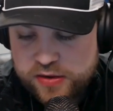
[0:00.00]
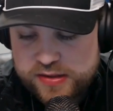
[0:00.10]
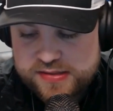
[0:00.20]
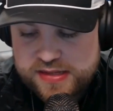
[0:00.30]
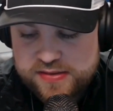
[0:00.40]
on the
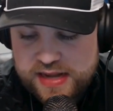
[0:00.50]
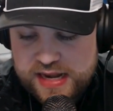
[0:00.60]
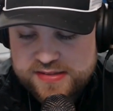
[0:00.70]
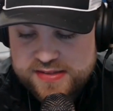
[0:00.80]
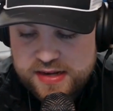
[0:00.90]
season
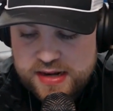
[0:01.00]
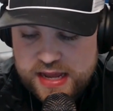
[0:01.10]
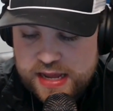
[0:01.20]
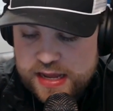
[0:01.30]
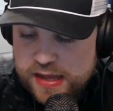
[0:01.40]

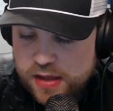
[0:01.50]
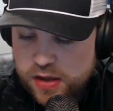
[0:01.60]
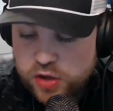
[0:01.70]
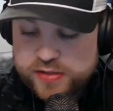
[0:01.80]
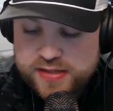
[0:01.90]

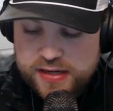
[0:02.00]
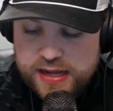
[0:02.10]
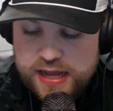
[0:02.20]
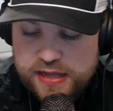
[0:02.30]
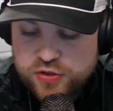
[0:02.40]
on
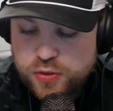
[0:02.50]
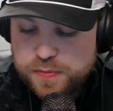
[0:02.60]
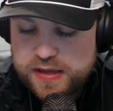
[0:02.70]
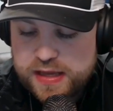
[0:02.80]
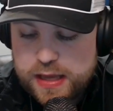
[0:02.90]
Sunday at 2
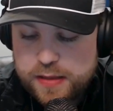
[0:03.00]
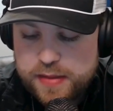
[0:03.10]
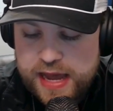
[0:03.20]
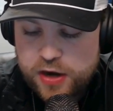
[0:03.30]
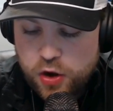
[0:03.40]
p.m.
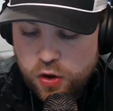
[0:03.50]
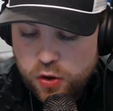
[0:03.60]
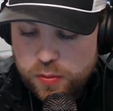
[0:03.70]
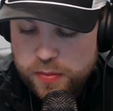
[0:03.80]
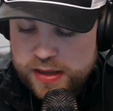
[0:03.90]
at
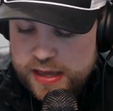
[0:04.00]
home.